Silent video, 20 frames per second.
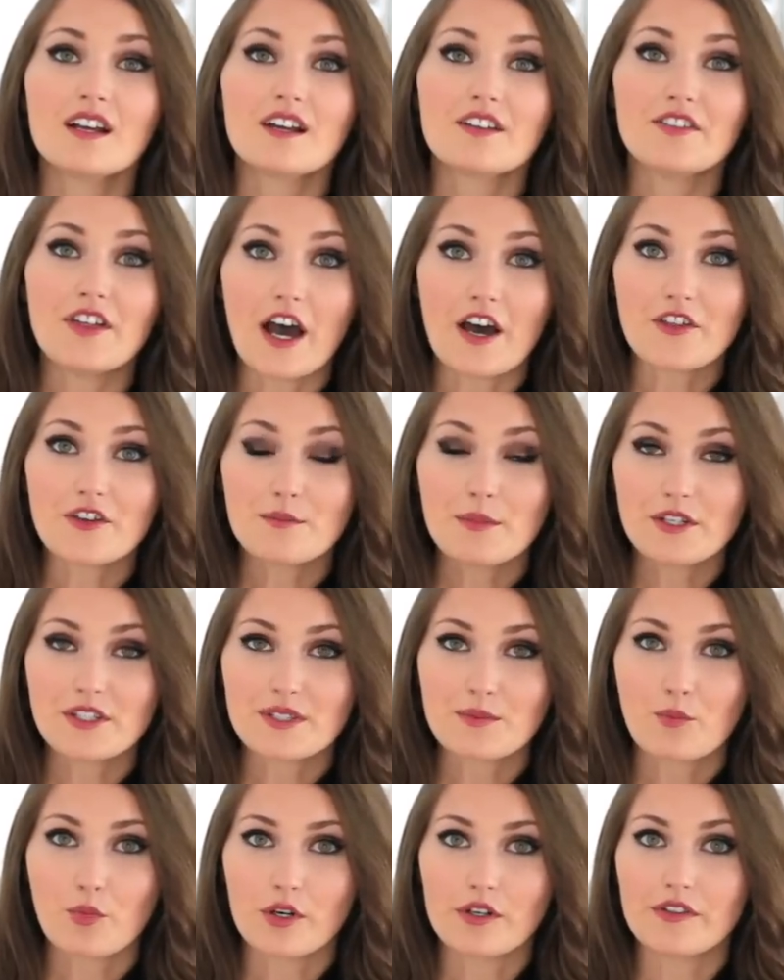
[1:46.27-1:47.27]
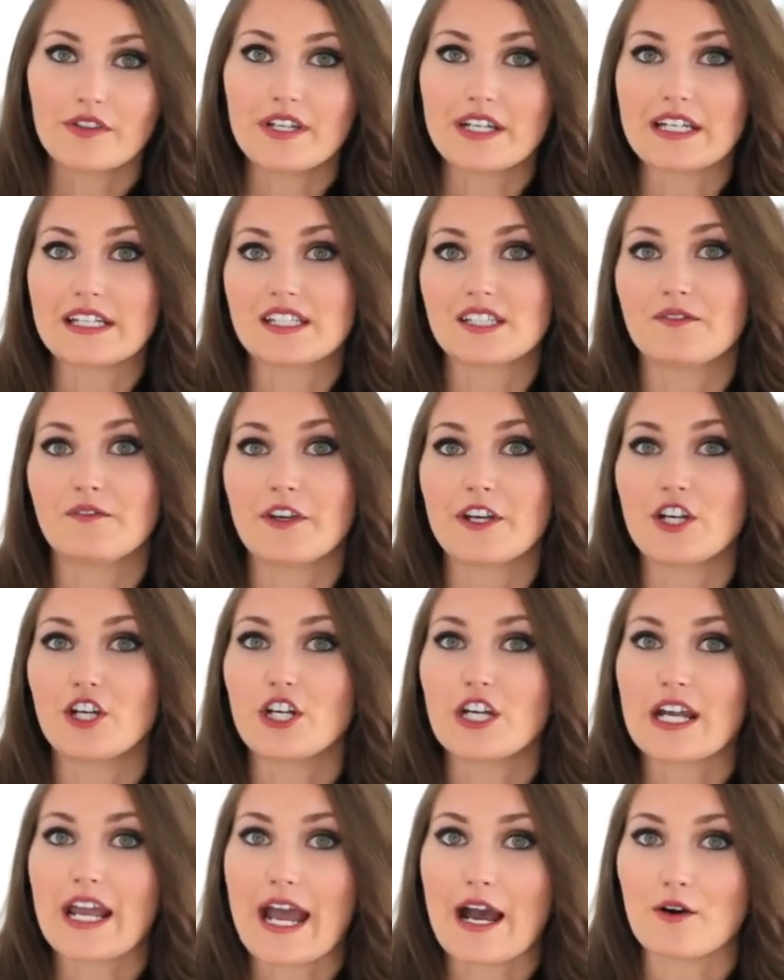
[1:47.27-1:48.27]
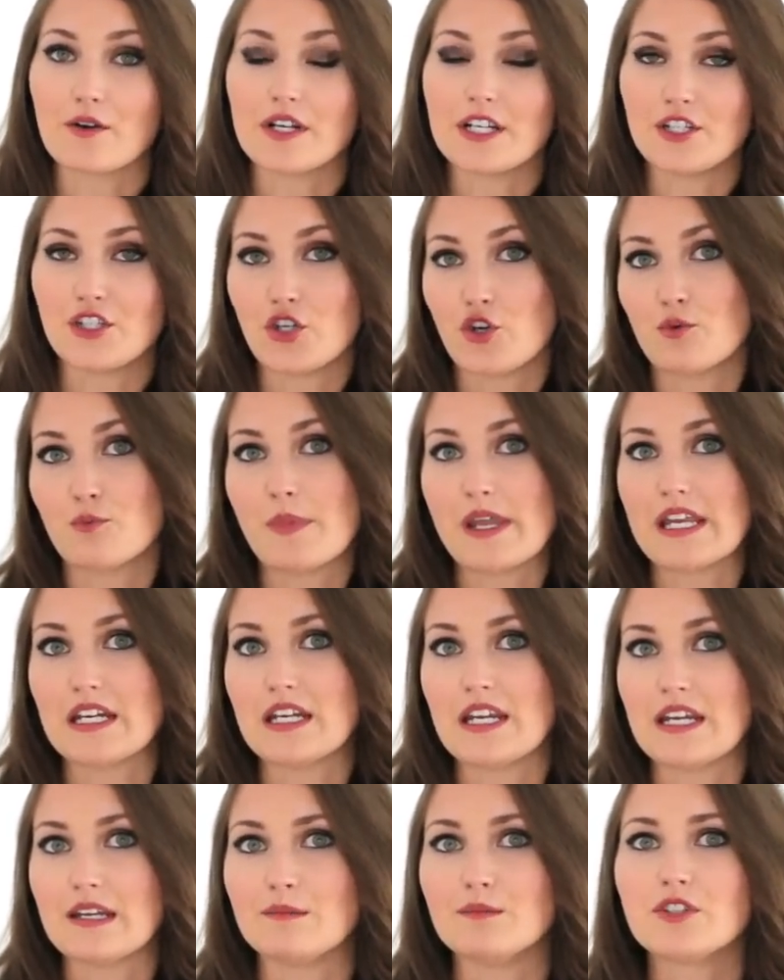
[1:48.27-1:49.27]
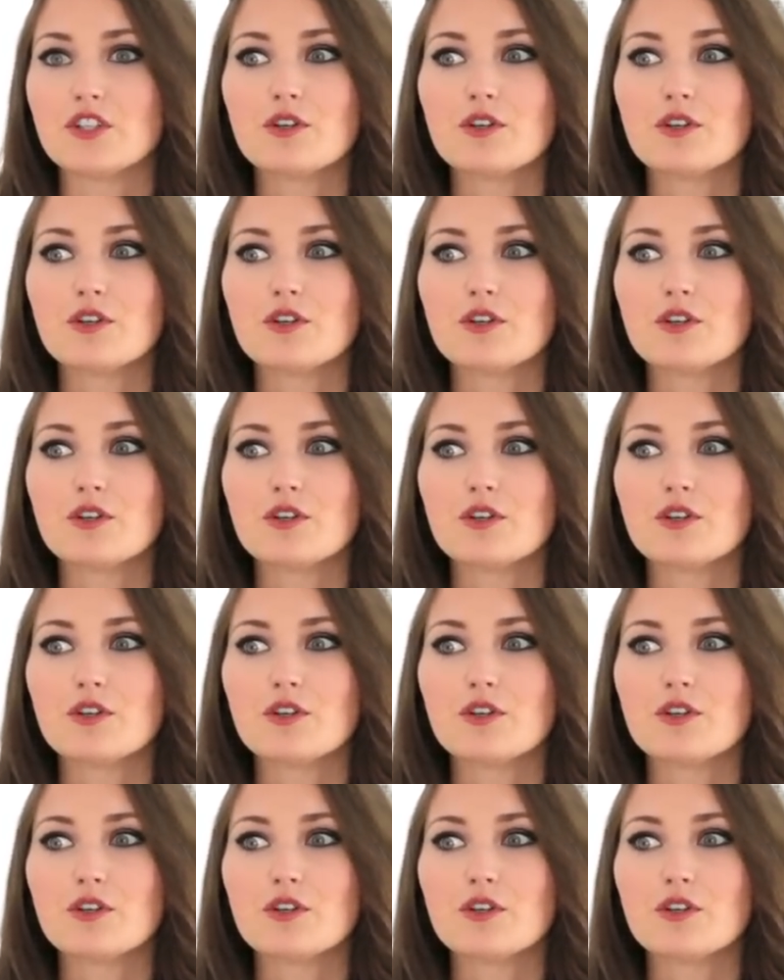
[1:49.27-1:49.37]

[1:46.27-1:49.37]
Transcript: The other most important thing is figuring out a domain name.